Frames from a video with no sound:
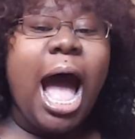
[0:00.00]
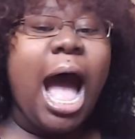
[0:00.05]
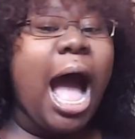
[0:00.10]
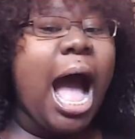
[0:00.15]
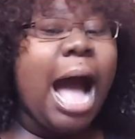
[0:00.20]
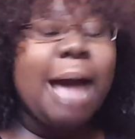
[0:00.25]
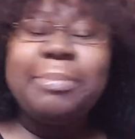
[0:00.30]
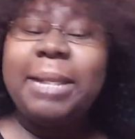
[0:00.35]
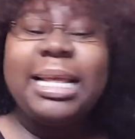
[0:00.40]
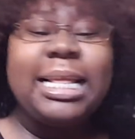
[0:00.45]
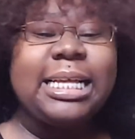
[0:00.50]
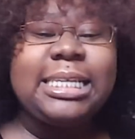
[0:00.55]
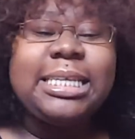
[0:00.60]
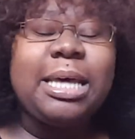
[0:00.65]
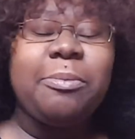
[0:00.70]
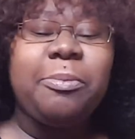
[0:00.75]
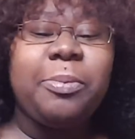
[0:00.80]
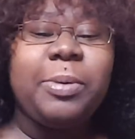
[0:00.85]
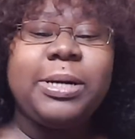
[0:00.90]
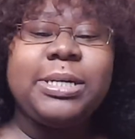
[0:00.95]
I'm not that
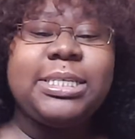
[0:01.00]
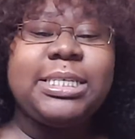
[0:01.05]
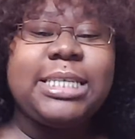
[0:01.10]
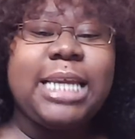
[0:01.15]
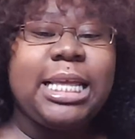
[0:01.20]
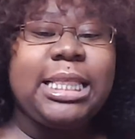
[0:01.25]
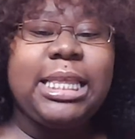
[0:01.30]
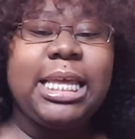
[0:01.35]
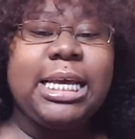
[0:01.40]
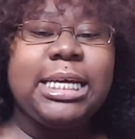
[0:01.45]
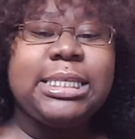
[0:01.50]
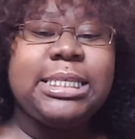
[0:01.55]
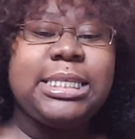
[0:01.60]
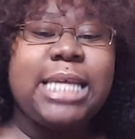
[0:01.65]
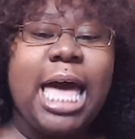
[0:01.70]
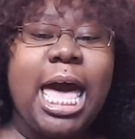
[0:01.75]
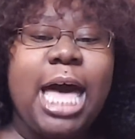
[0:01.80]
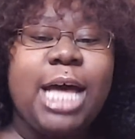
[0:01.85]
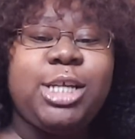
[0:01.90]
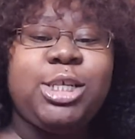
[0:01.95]
type of person that thinks
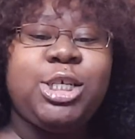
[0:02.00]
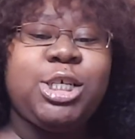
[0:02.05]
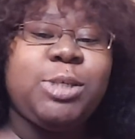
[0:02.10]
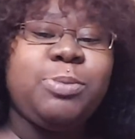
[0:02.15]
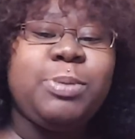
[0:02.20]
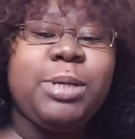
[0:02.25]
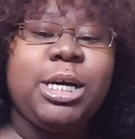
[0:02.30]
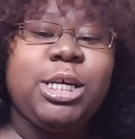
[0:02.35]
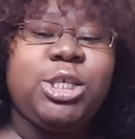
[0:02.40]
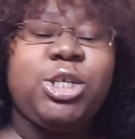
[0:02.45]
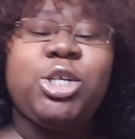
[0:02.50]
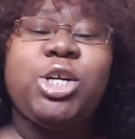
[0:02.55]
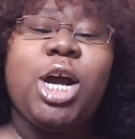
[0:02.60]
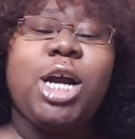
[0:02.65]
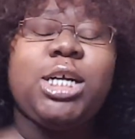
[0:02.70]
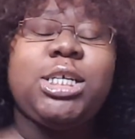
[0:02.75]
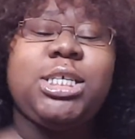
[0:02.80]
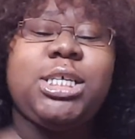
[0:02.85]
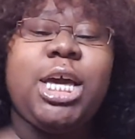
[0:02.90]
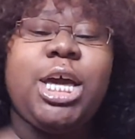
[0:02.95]
that just because you're
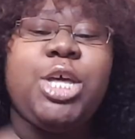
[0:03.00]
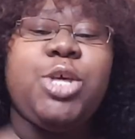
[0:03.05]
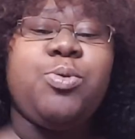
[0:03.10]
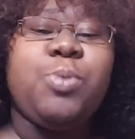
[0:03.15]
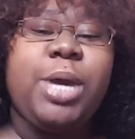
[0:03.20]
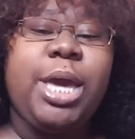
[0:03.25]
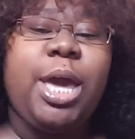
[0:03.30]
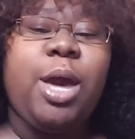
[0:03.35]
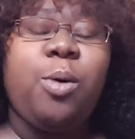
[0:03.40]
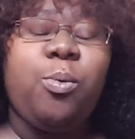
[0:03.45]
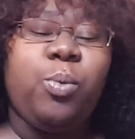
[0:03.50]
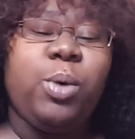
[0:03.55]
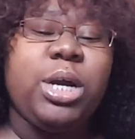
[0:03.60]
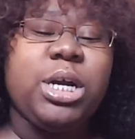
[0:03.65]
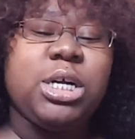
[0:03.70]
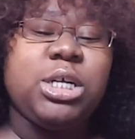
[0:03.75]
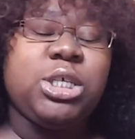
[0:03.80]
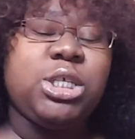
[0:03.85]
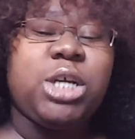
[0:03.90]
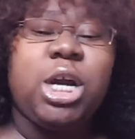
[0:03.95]
dark skinned you can't
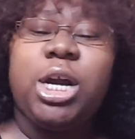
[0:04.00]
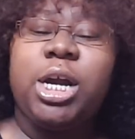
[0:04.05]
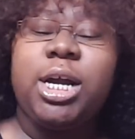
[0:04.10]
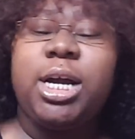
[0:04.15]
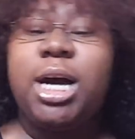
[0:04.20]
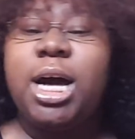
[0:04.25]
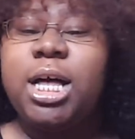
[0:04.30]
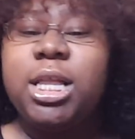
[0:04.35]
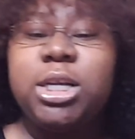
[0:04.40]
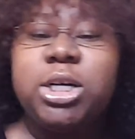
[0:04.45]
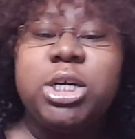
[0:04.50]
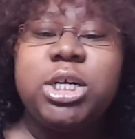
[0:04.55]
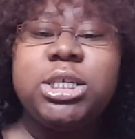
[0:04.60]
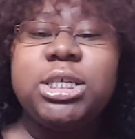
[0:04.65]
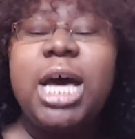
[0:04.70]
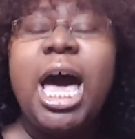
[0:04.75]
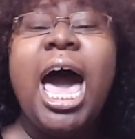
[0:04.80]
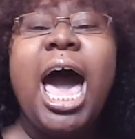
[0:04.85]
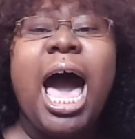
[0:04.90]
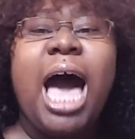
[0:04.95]
wear certain colors.
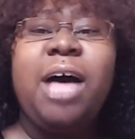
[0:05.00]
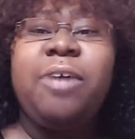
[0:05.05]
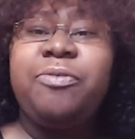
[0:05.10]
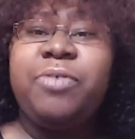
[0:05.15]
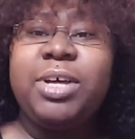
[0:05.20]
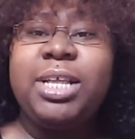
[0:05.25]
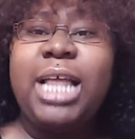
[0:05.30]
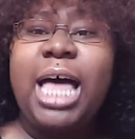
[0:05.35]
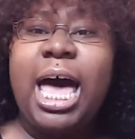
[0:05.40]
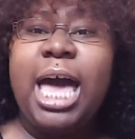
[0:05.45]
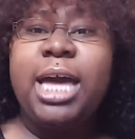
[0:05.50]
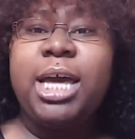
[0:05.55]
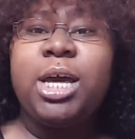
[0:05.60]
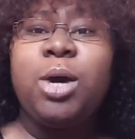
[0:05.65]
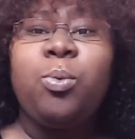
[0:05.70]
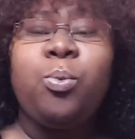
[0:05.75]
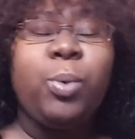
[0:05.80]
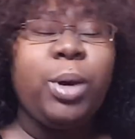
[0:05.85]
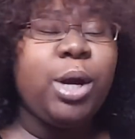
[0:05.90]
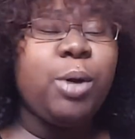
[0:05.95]
I feel like
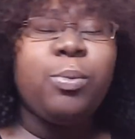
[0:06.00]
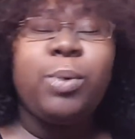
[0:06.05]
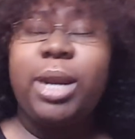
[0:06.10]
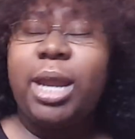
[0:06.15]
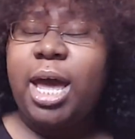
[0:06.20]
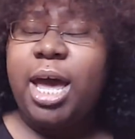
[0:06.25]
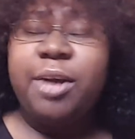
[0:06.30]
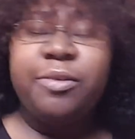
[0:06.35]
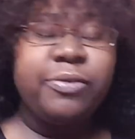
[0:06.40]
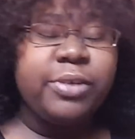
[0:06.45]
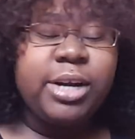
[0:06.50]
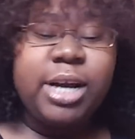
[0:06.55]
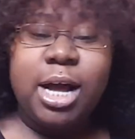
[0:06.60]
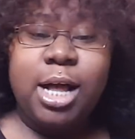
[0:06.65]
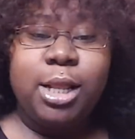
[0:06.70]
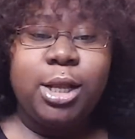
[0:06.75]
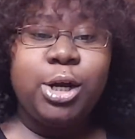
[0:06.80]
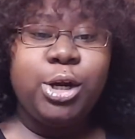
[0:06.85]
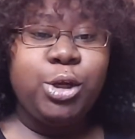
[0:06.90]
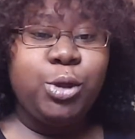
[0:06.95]
wear whatever
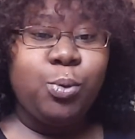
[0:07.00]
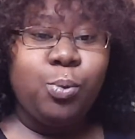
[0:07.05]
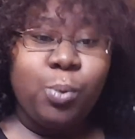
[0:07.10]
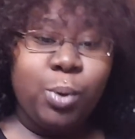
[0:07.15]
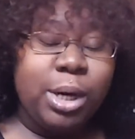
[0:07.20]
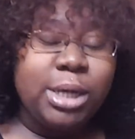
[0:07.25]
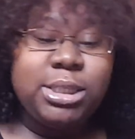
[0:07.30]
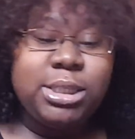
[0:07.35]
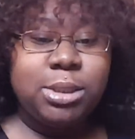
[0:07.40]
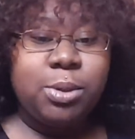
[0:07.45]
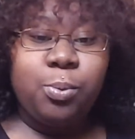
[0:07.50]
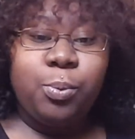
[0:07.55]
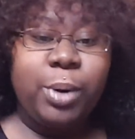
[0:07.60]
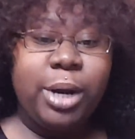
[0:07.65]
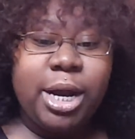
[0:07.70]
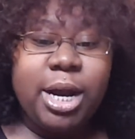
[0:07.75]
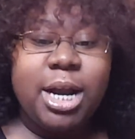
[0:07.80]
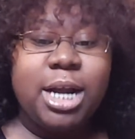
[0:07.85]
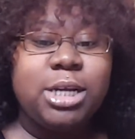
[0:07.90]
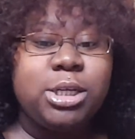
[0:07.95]
color you want to
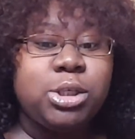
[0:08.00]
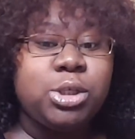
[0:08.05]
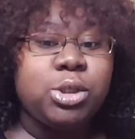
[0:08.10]
wear as